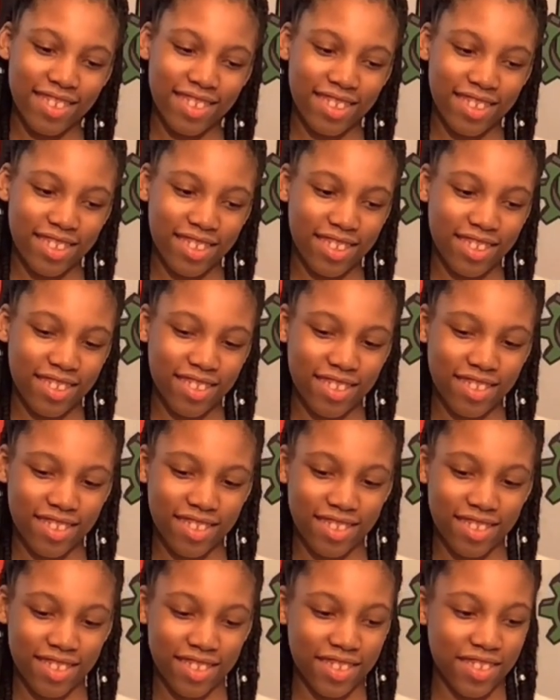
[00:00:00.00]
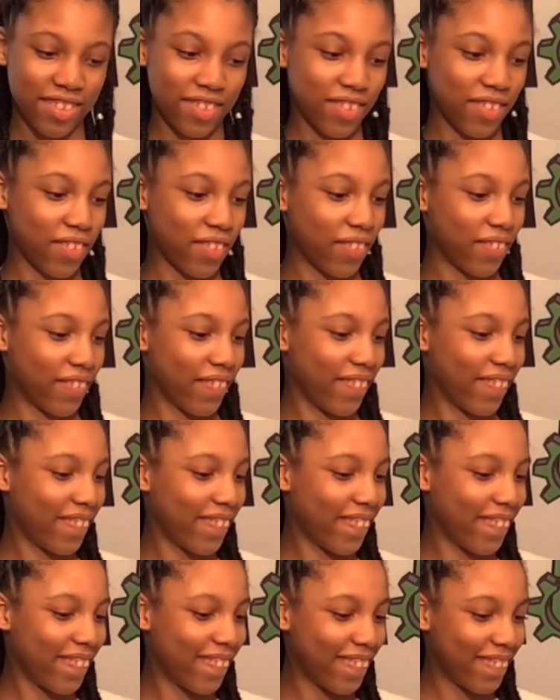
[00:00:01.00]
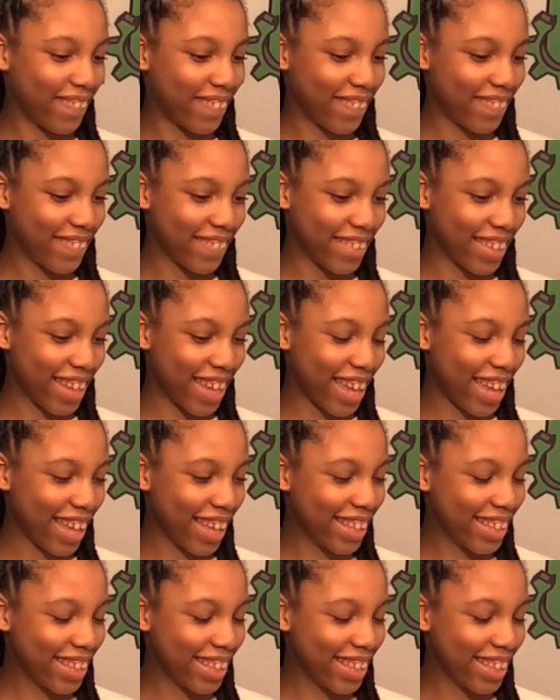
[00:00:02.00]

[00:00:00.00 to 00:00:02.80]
The person shown says nothing.